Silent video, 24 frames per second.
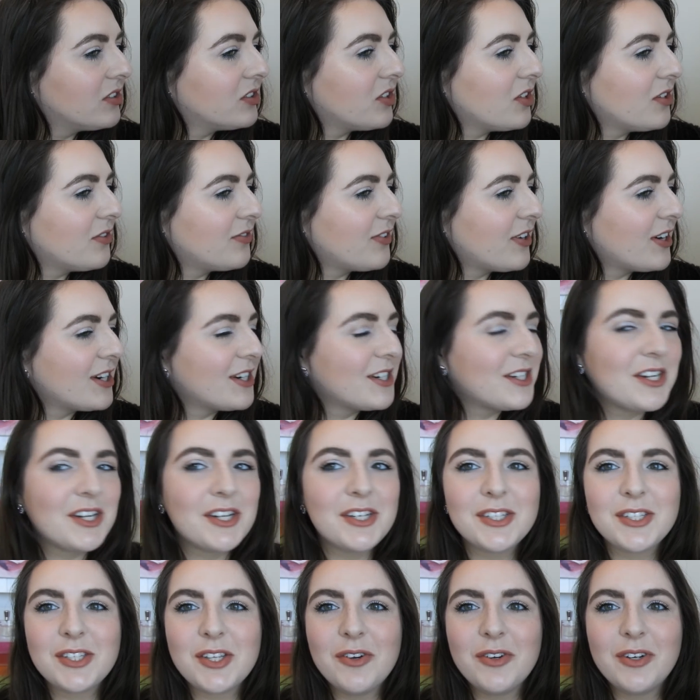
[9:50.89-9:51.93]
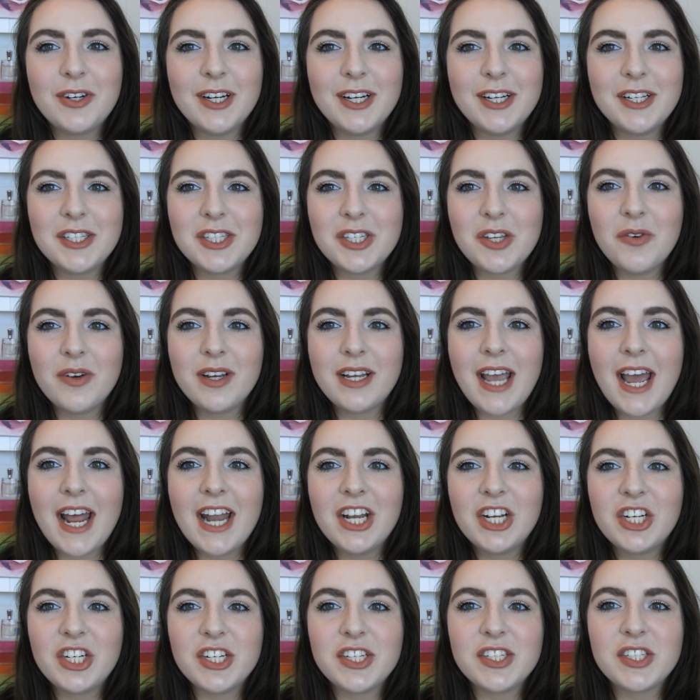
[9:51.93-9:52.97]
So far, so good. So
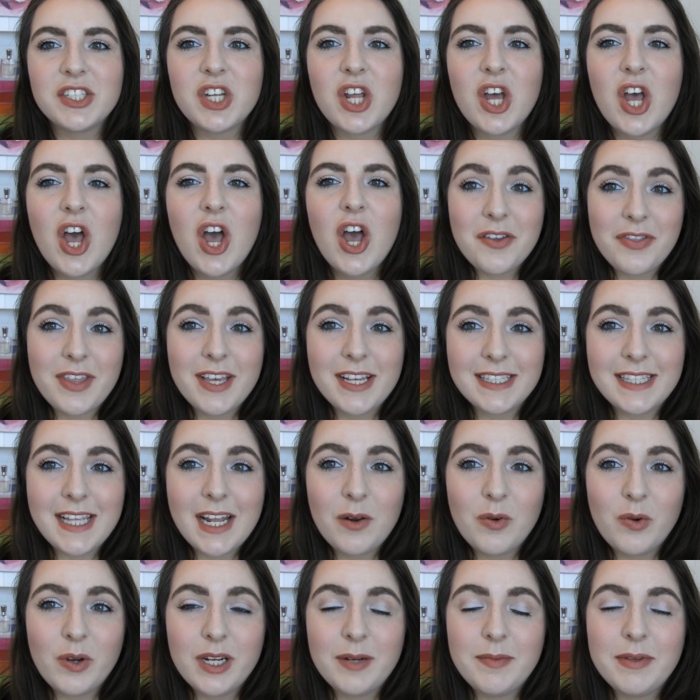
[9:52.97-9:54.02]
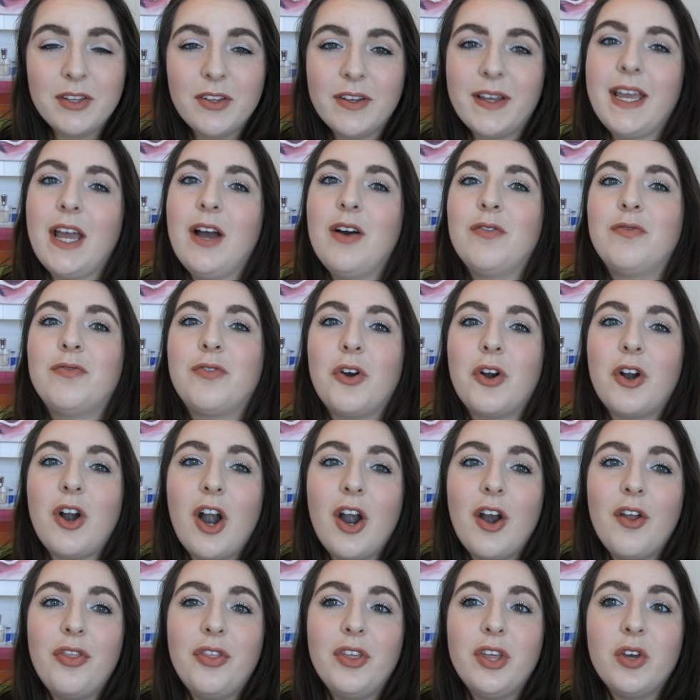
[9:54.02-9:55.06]
again, just so things that I'm going to be looking out for
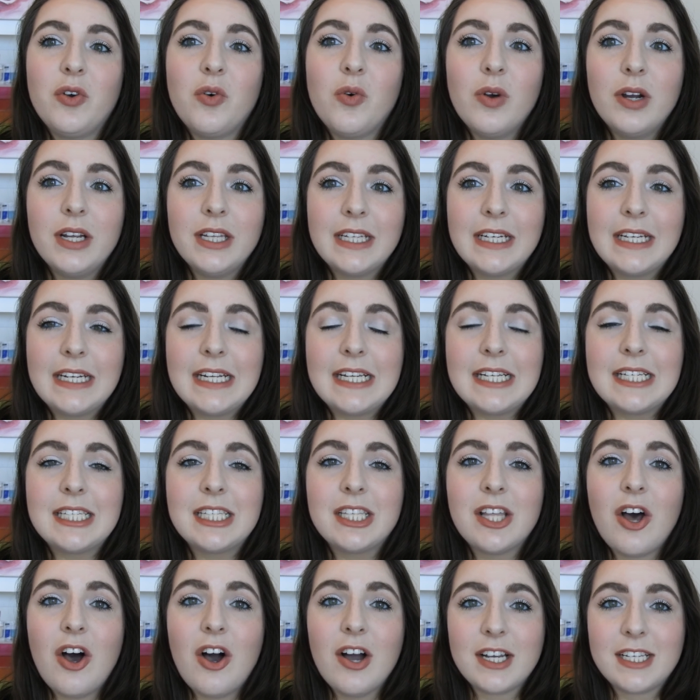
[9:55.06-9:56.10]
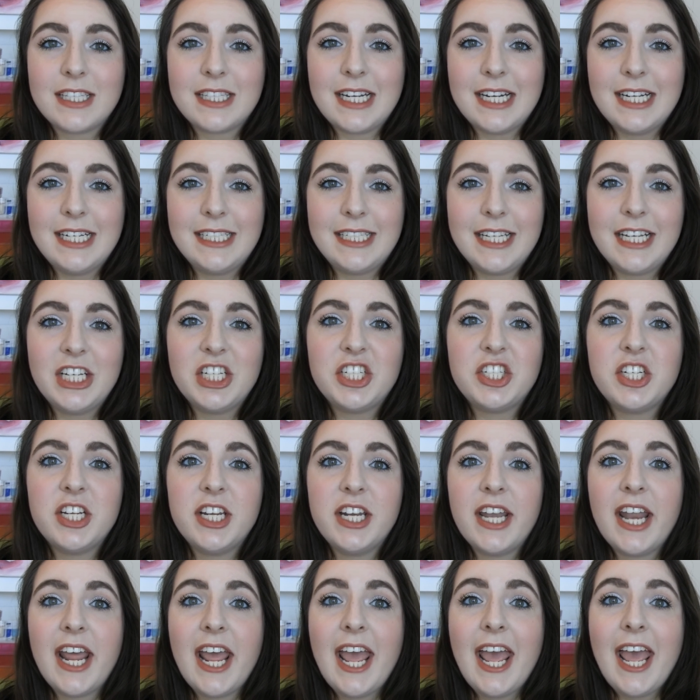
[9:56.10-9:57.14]
are the oiliness, the
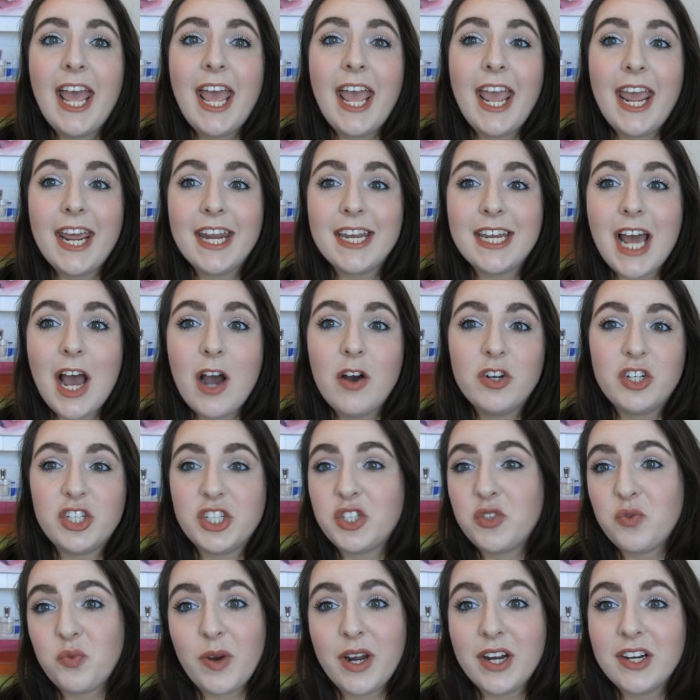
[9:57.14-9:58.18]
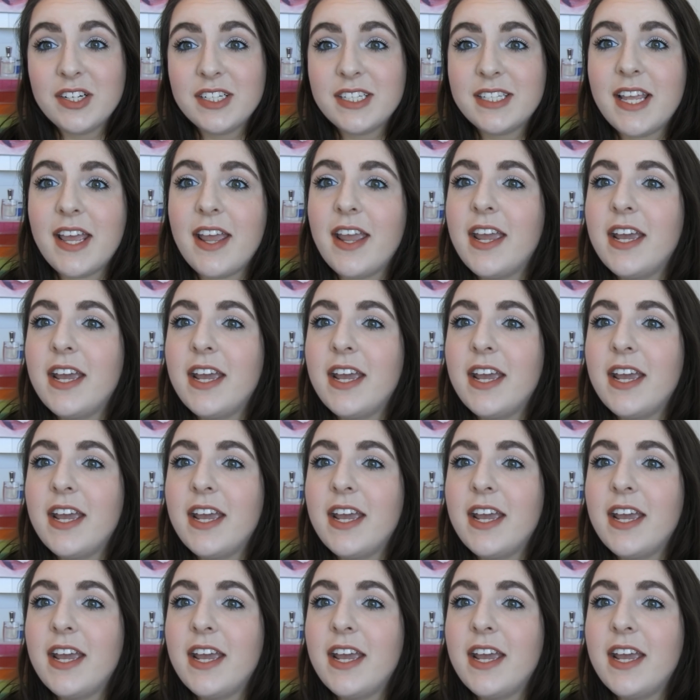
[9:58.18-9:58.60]
oxidization, and how it just wears.